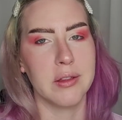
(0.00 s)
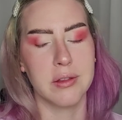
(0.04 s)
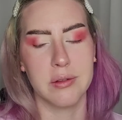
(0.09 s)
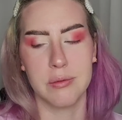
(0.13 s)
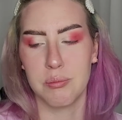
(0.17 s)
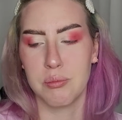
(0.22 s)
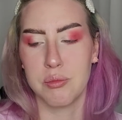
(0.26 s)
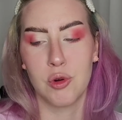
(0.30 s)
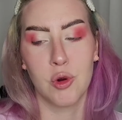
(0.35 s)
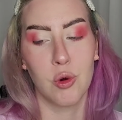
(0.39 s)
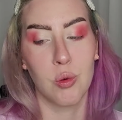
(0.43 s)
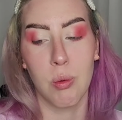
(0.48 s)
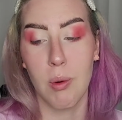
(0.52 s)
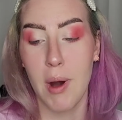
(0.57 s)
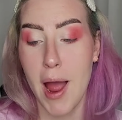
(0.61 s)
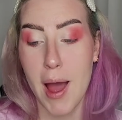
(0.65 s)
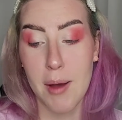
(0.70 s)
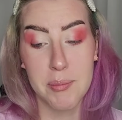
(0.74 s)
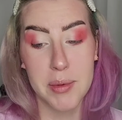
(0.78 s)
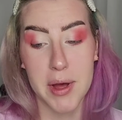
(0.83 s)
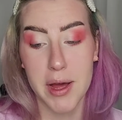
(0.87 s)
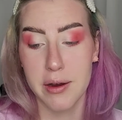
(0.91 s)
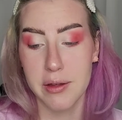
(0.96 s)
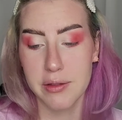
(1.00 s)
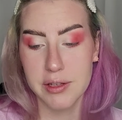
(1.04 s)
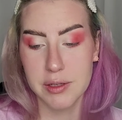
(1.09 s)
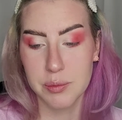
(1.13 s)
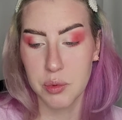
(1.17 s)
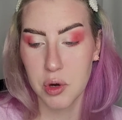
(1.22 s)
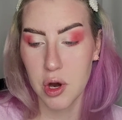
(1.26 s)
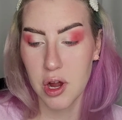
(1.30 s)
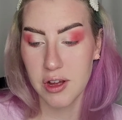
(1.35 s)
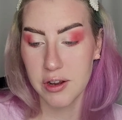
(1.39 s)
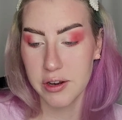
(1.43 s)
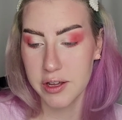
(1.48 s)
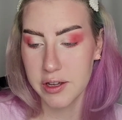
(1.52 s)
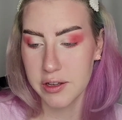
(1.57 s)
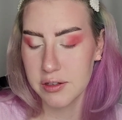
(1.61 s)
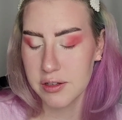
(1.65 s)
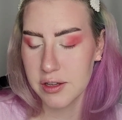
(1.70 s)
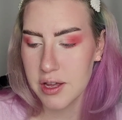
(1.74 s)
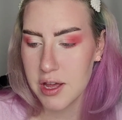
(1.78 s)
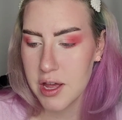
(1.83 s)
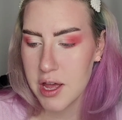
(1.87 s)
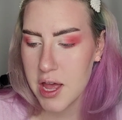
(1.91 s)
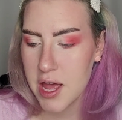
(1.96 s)
the crap out of this
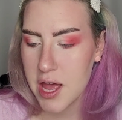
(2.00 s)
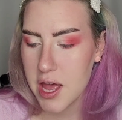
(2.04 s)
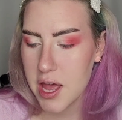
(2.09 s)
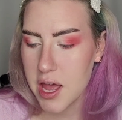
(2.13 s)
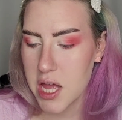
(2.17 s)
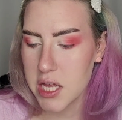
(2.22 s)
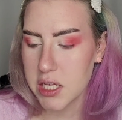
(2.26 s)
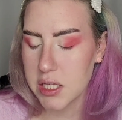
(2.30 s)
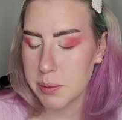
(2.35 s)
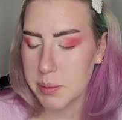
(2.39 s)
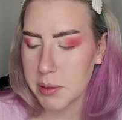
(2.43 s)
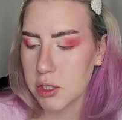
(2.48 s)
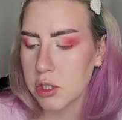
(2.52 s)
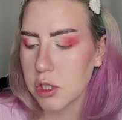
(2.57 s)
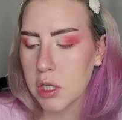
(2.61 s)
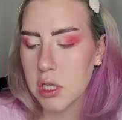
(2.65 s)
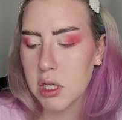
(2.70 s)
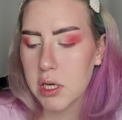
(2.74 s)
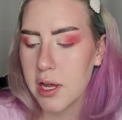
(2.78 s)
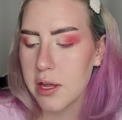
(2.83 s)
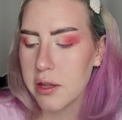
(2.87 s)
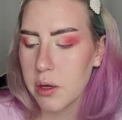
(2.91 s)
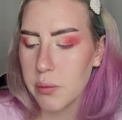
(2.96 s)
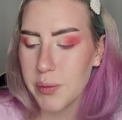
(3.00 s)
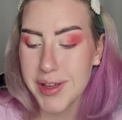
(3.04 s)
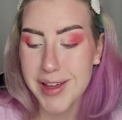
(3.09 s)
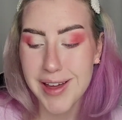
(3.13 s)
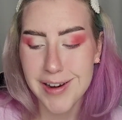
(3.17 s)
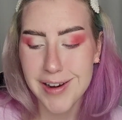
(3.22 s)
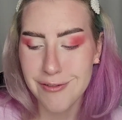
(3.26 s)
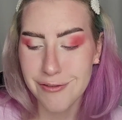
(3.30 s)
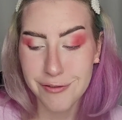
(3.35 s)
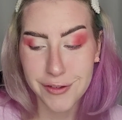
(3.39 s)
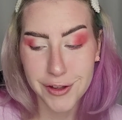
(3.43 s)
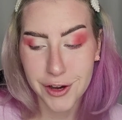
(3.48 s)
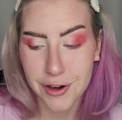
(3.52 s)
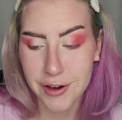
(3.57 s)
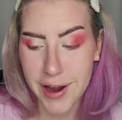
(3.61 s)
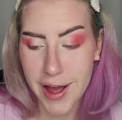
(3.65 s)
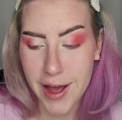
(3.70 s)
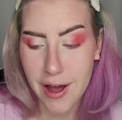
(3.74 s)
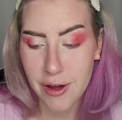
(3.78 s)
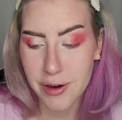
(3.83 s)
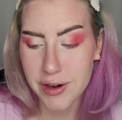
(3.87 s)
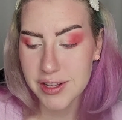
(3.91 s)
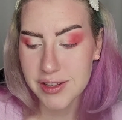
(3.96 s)
product. Especially now that we got it figured
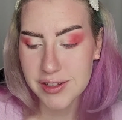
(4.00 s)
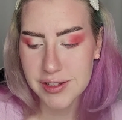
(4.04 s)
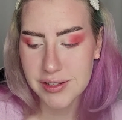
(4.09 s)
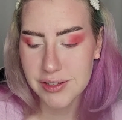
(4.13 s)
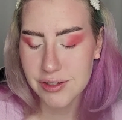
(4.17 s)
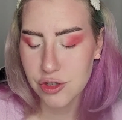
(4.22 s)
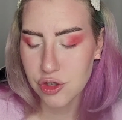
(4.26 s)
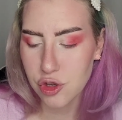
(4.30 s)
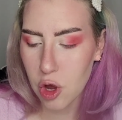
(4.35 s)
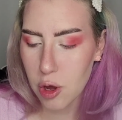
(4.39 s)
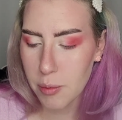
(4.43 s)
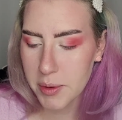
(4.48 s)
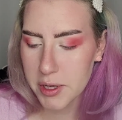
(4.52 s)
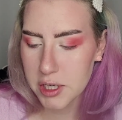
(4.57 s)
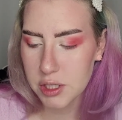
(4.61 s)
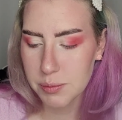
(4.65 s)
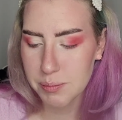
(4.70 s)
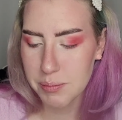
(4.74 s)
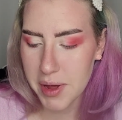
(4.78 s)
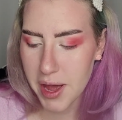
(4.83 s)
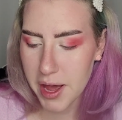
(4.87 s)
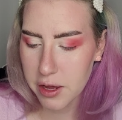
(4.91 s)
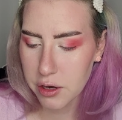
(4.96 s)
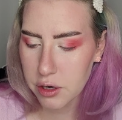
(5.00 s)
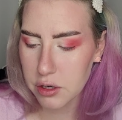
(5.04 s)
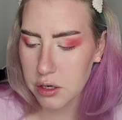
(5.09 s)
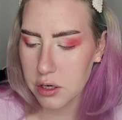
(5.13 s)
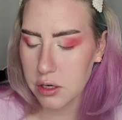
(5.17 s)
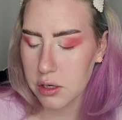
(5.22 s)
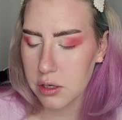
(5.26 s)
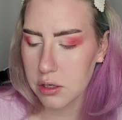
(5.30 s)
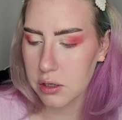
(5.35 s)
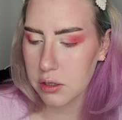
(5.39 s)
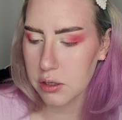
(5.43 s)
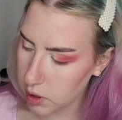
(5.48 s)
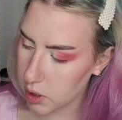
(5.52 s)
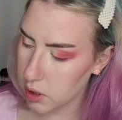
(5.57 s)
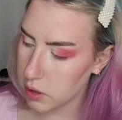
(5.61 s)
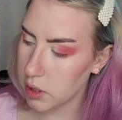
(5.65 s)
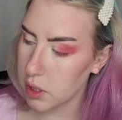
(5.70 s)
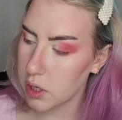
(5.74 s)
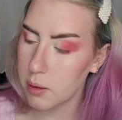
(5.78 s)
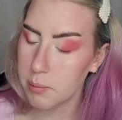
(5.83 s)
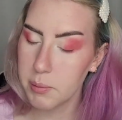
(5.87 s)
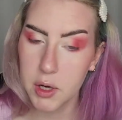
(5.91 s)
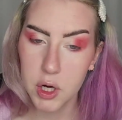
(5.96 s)
out, it's so much better. And
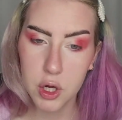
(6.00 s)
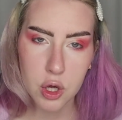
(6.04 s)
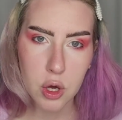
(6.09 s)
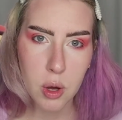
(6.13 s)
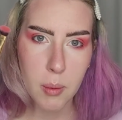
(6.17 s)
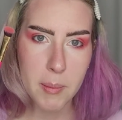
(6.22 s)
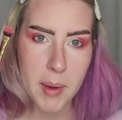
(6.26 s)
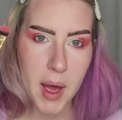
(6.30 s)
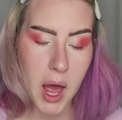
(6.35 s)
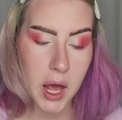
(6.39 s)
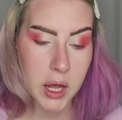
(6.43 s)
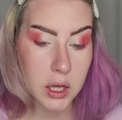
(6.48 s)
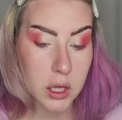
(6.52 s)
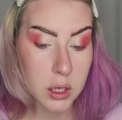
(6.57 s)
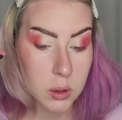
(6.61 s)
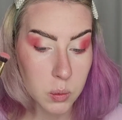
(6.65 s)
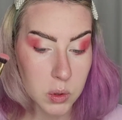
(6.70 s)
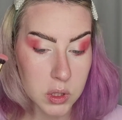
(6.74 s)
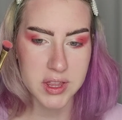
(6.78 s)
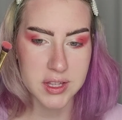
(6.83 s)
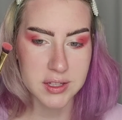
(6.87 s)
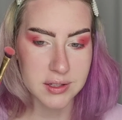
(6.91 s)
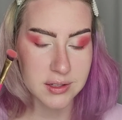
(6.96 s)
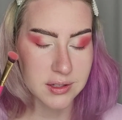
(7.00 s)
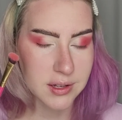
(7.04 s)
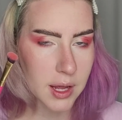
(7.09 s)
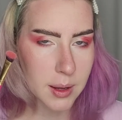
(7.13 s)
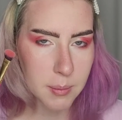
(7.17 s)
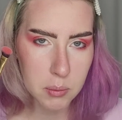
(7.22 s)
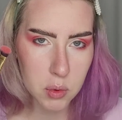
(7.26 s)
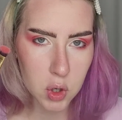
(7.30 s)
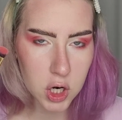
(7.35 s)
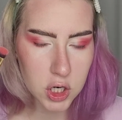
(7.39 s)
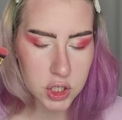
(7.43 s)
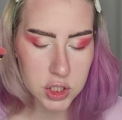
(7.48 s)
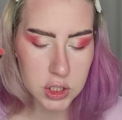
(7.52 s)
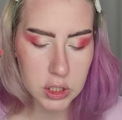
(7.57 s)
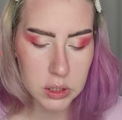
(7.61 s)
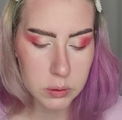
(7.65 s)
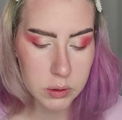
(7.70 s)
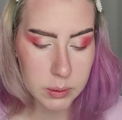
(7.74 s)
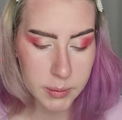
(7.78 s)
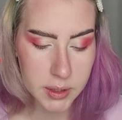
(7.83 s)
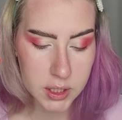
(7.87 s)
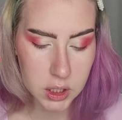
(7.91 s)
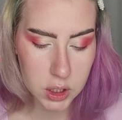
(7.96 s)
then I'm going to go back in with the same brush that
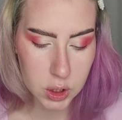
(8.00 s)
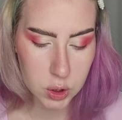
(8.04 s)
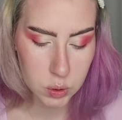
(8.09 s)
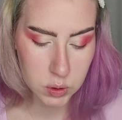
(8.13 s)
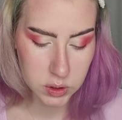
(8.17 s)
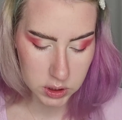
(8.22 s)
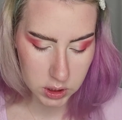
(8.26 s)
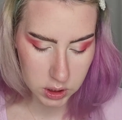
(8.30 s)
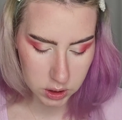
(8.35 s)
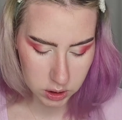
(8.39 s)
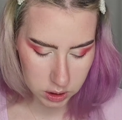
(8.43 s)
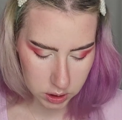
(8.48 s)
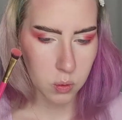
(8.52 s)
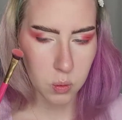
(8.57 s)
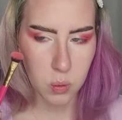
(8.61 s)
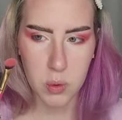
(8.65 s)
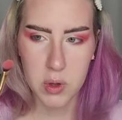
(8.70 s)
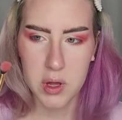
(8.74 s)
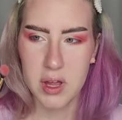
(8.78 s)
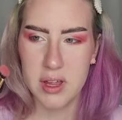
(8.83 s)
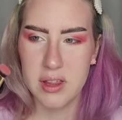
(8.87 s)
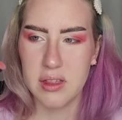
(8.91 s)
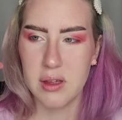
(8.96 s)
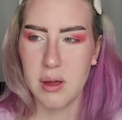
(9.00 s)
we've been using with